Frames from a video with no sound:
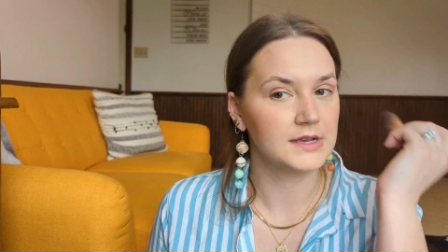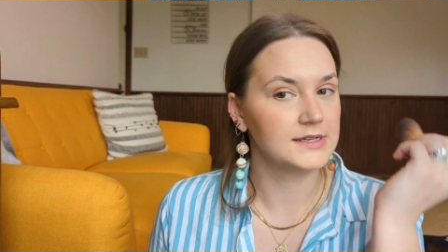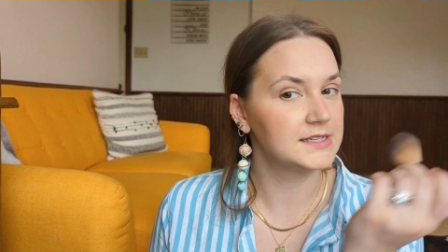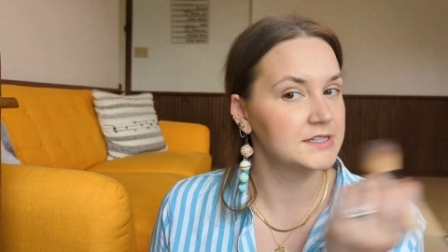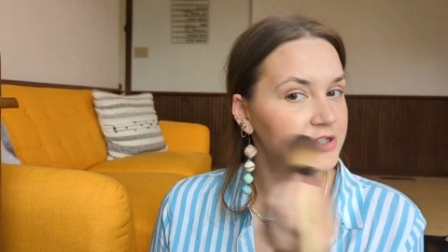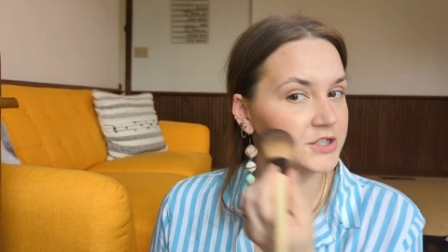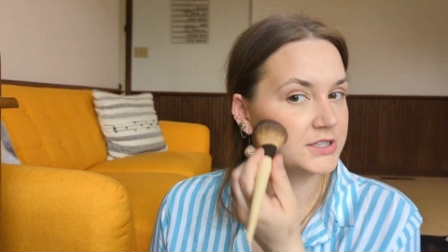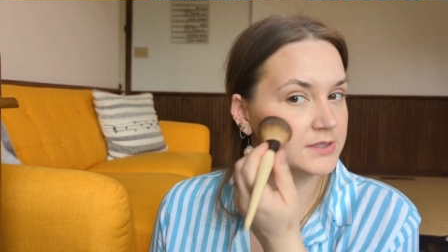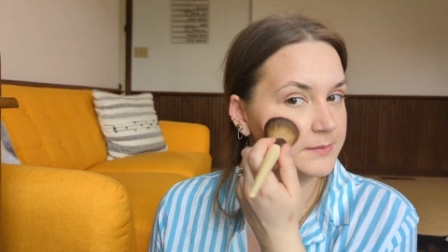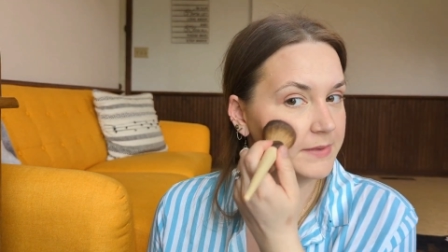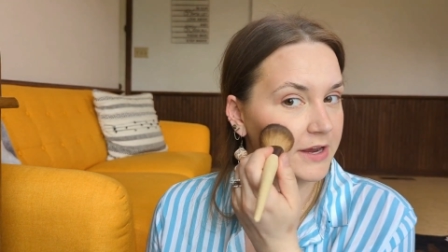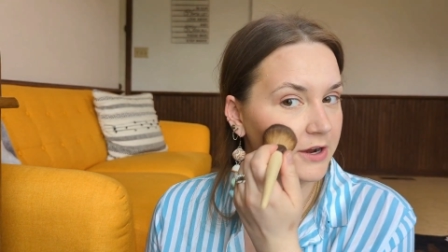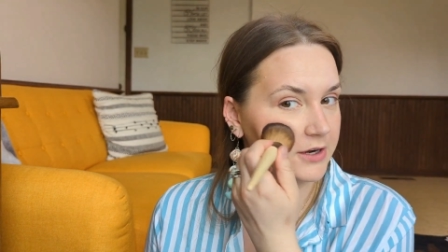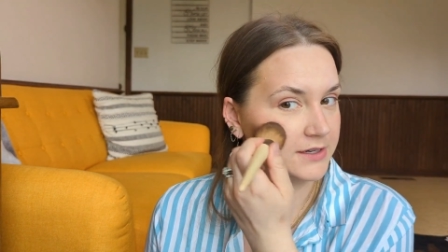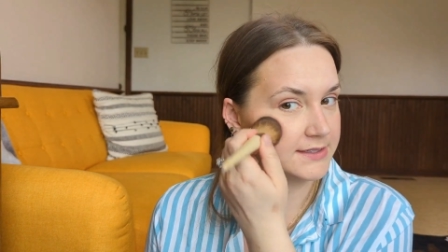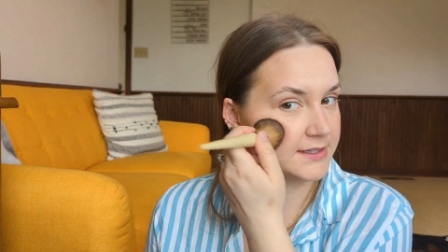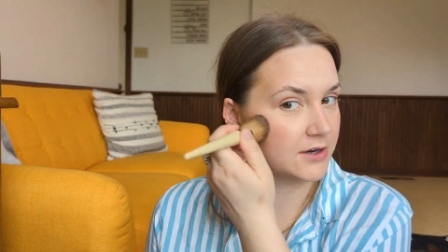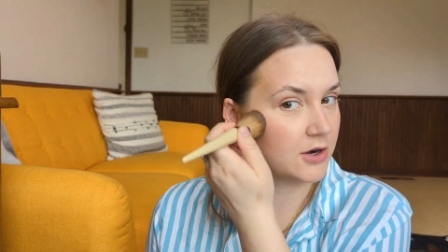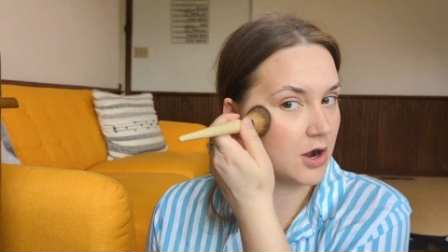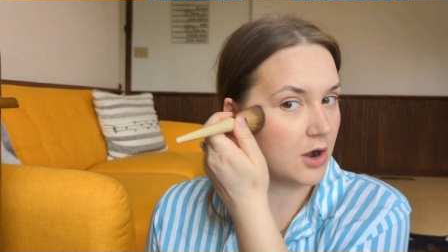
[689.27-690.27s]
Is it just me, or
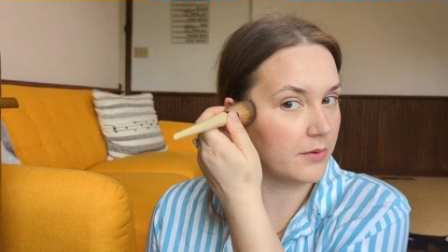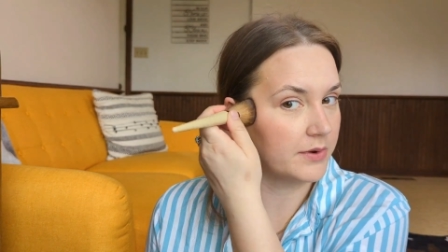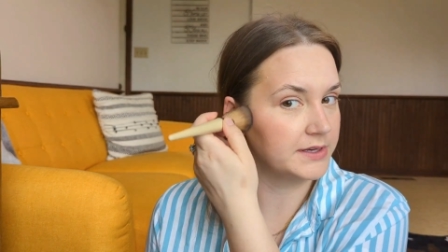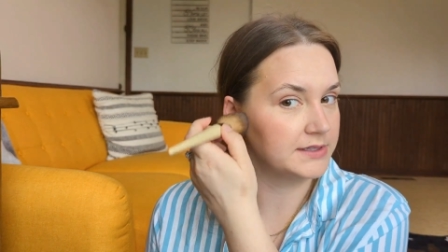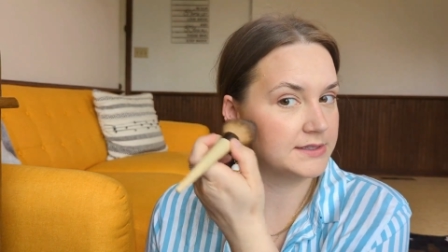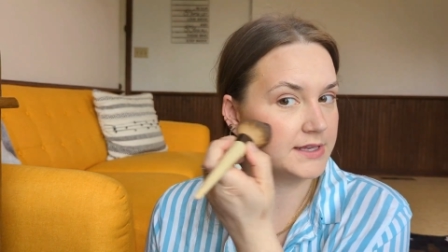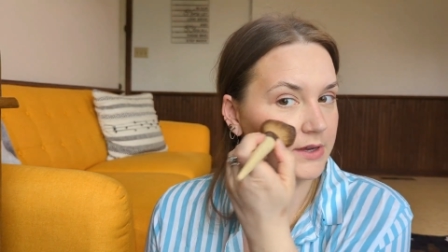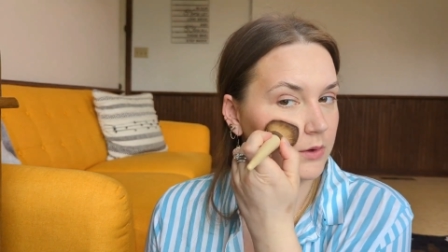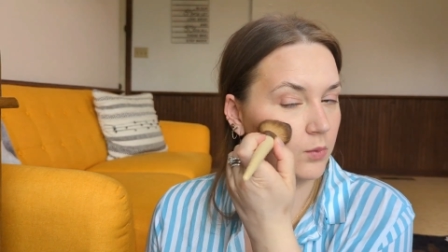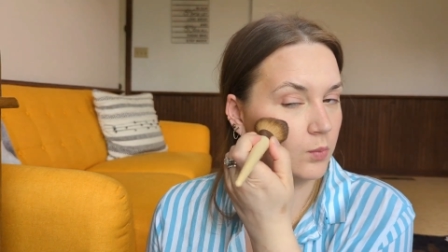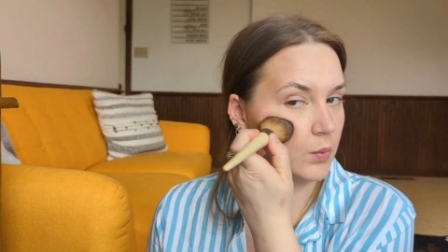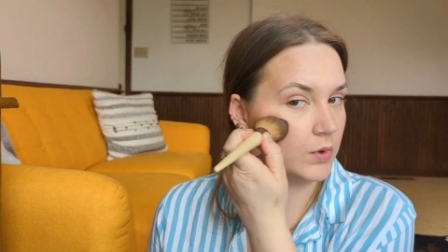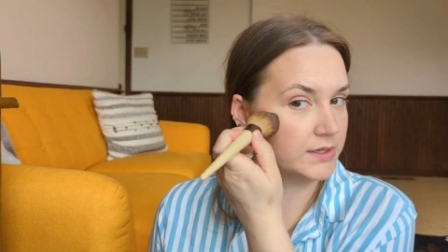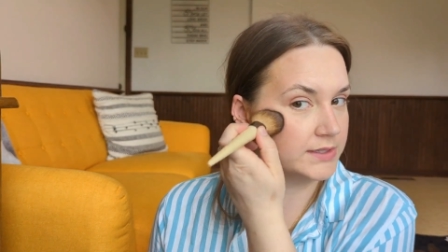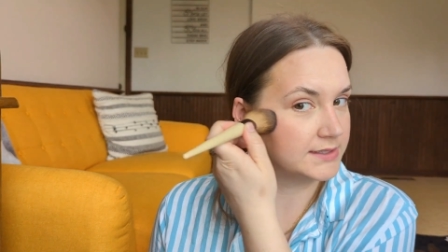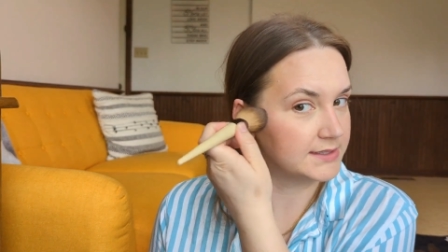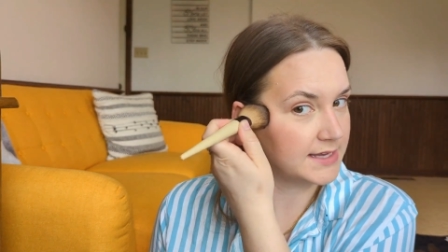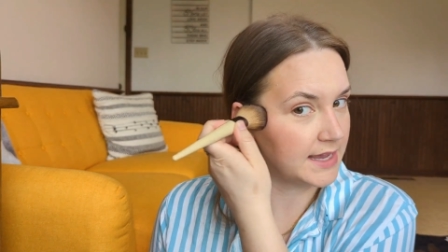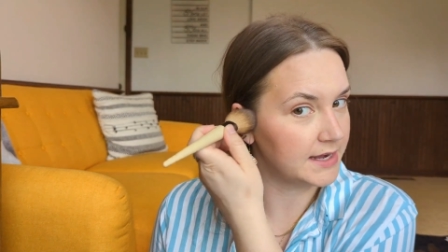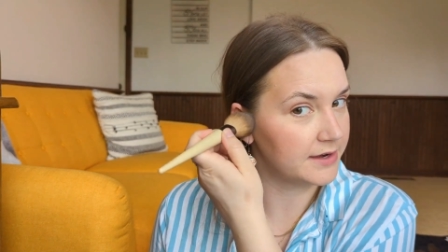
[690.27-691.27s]
is there always like
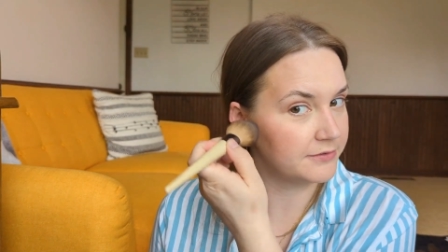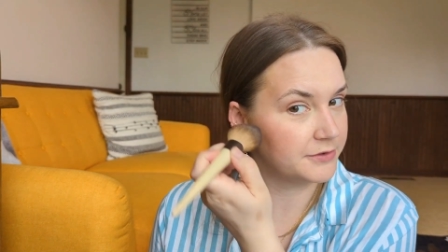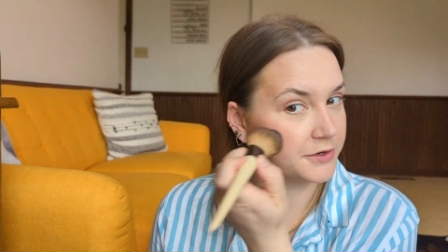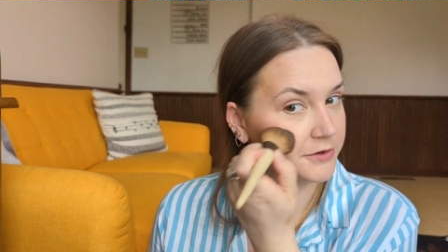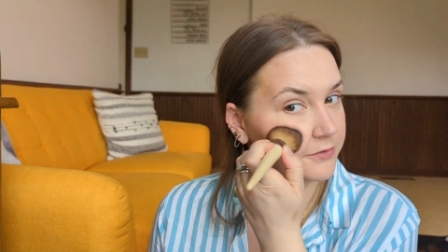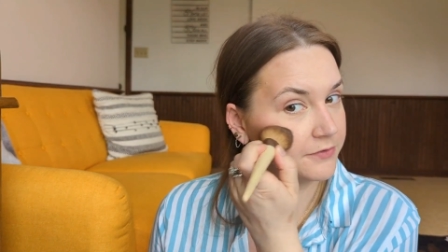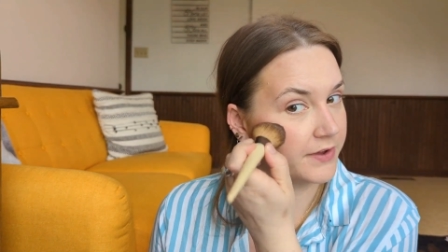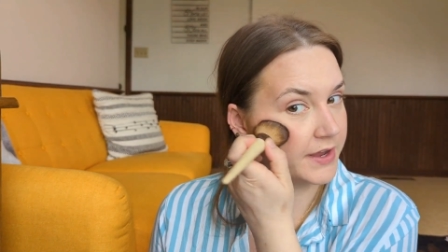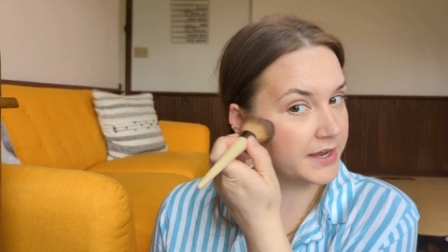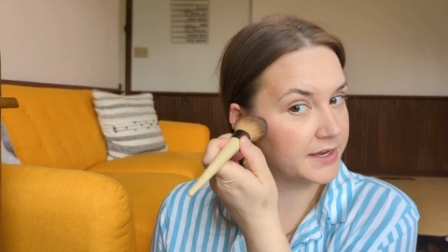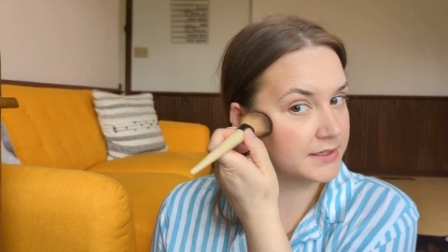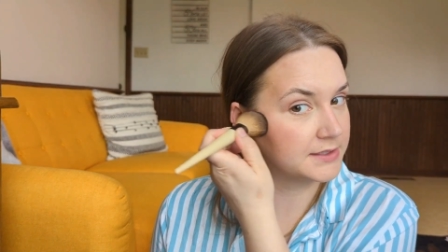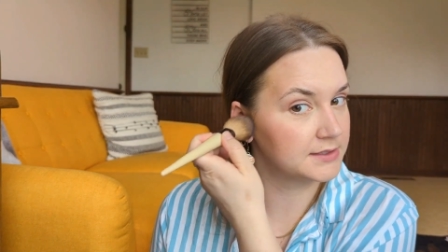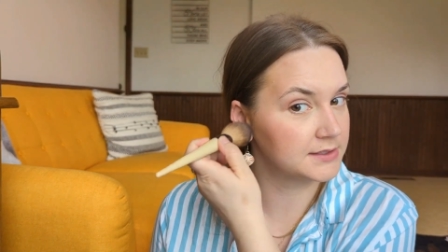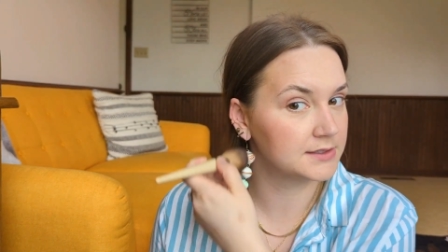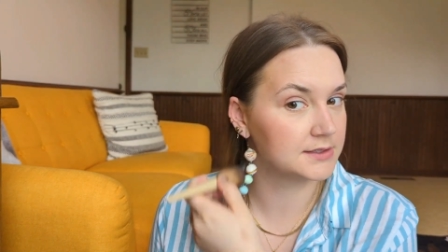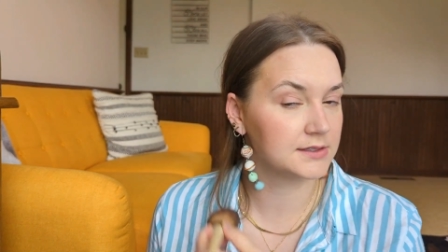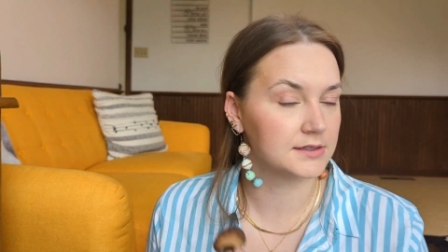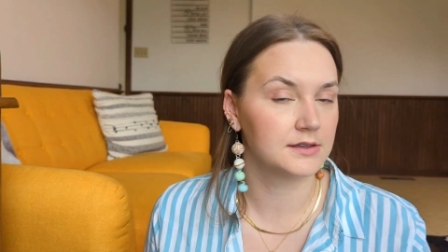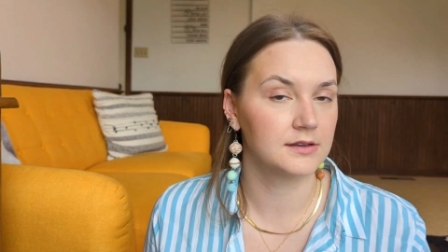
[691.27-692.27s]
one side of your
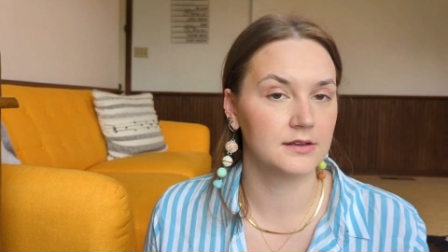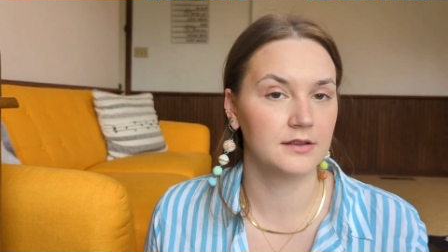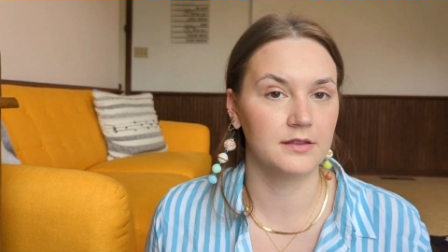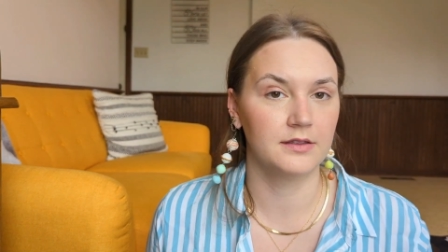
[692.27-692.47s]
face